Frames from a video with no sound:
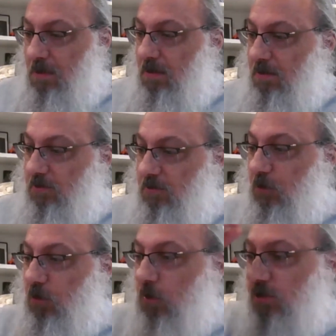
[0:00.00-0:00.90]
There's a
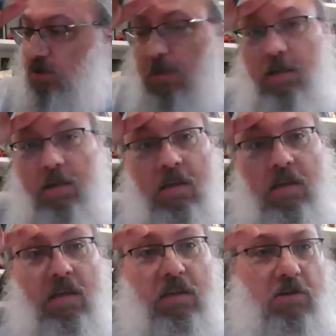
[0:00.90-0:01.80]
few questions about,
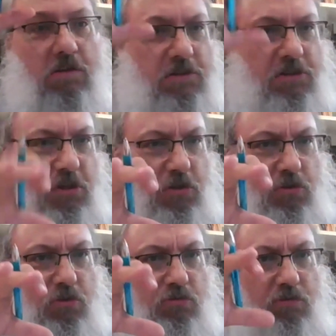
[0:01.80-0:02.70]
the two